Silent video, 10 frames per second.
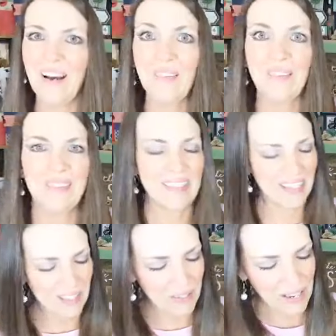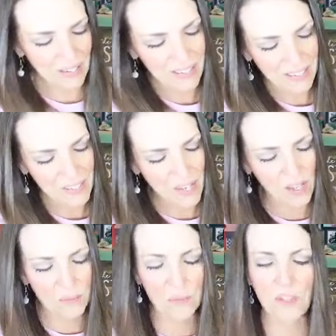Oh, thank you, Helen. Yes,
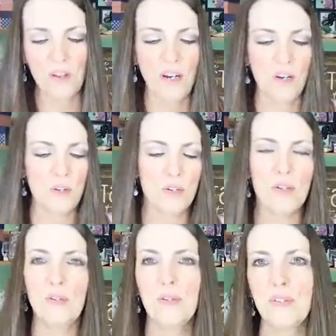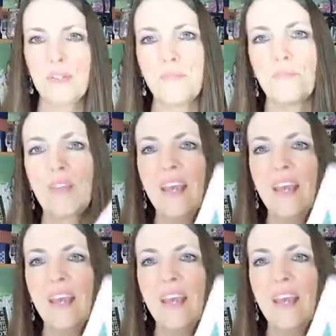Helen was on our cruise.